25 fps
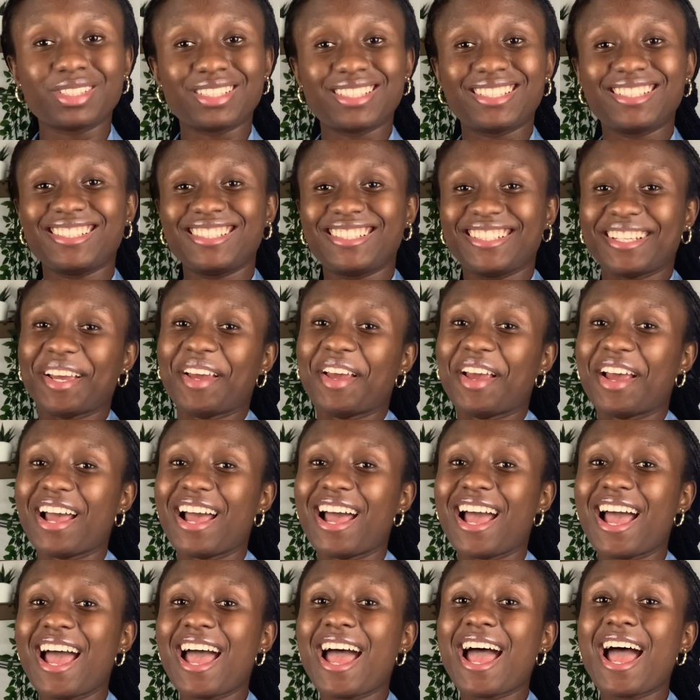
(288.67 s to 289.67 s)
See,
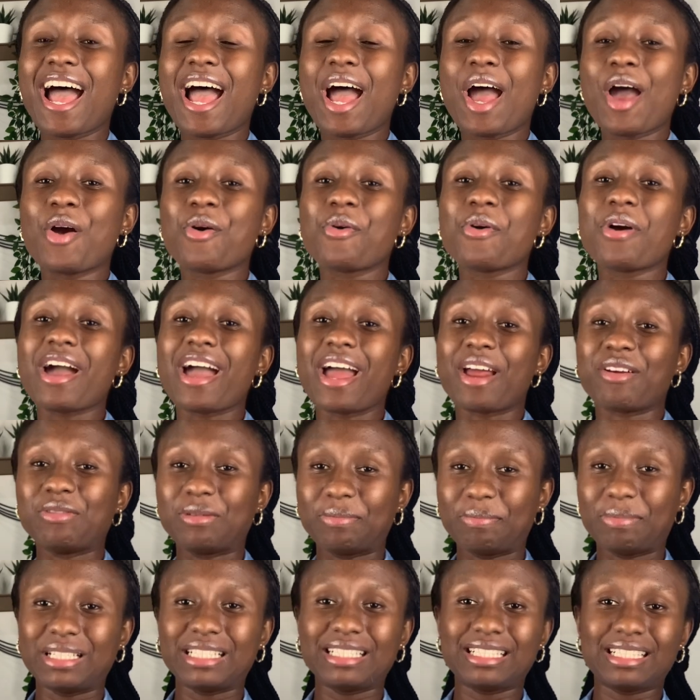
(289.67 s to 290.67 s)
I
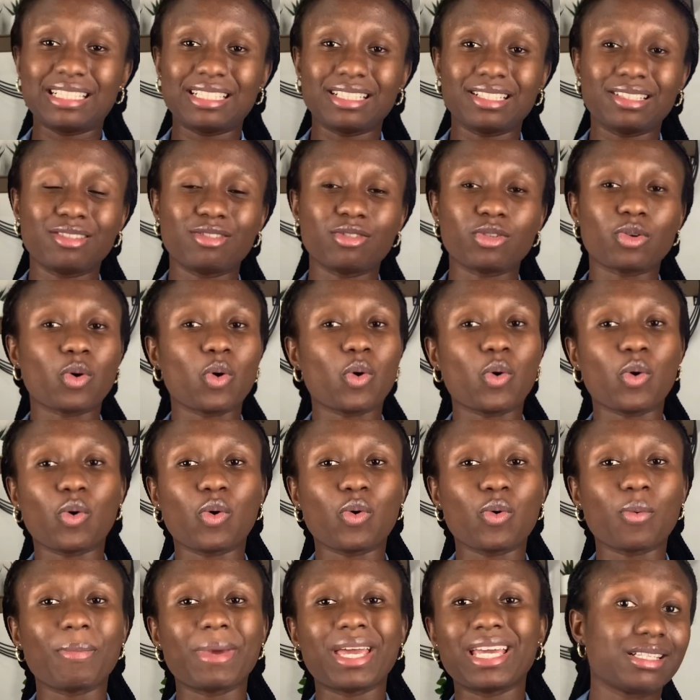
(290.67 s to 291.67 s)
replace it,
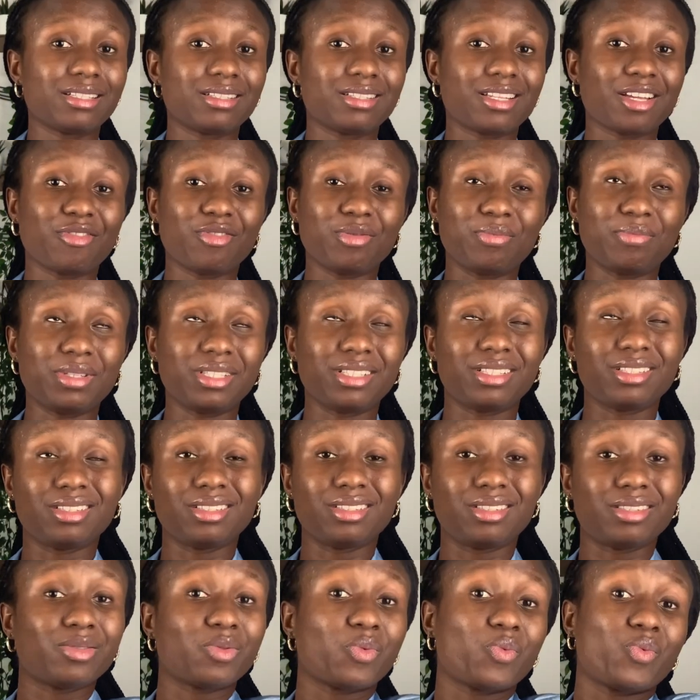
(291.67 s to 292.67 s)
or my sister replaced
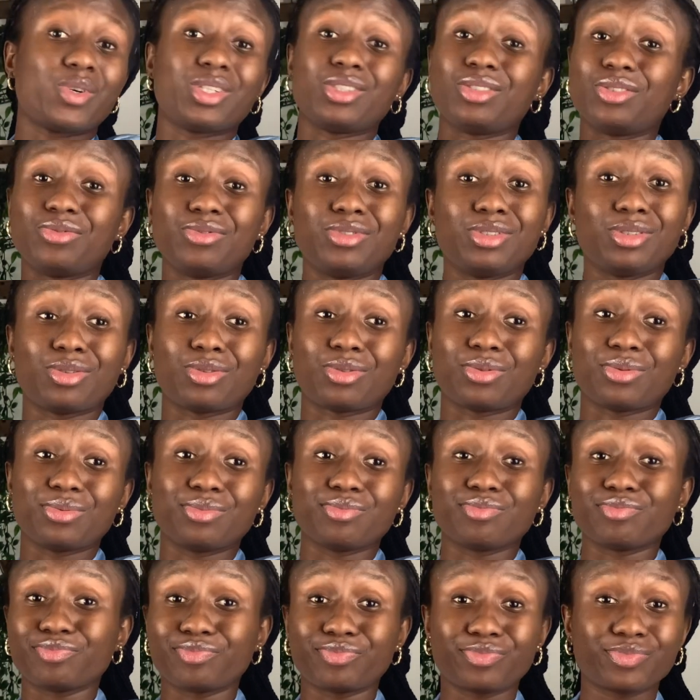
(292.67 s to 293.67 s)
it, one of the
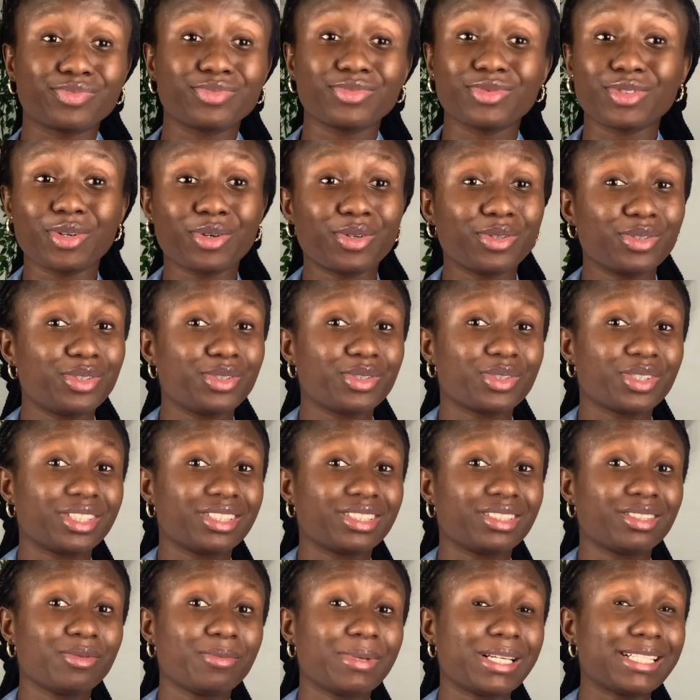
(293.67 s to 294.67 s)
two. Or
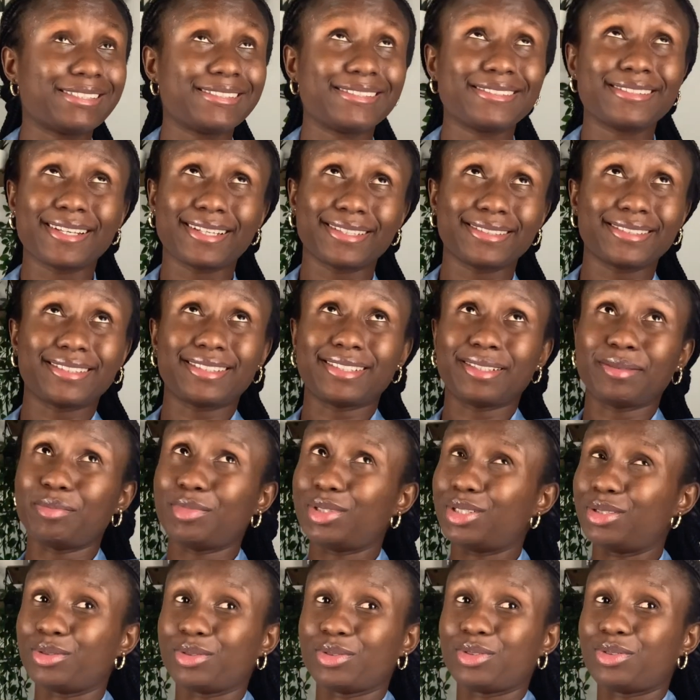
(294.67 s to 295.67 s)
join. My sister's thing
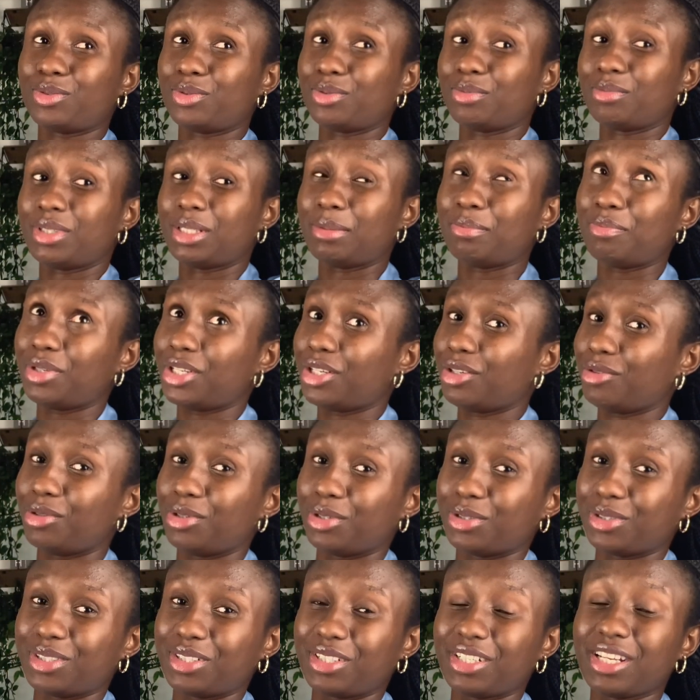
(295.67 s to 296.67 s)
belongs to me,
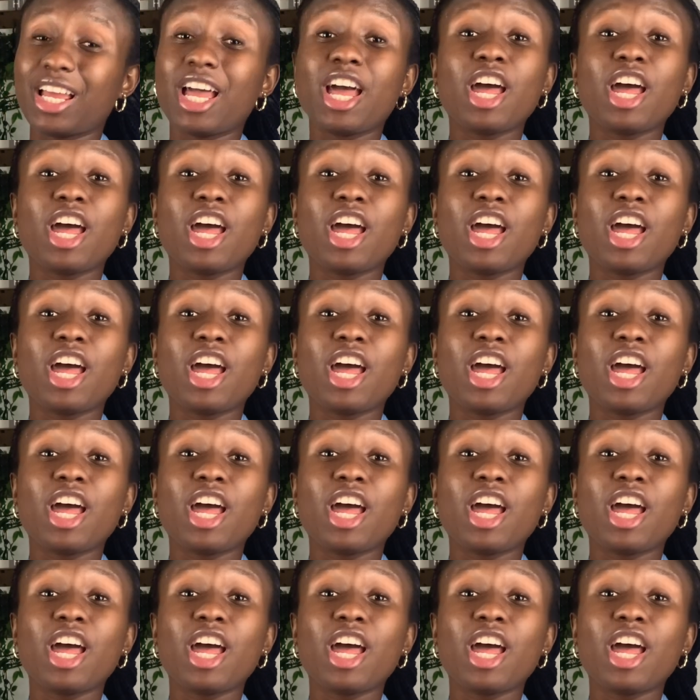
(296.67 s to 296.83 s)
period.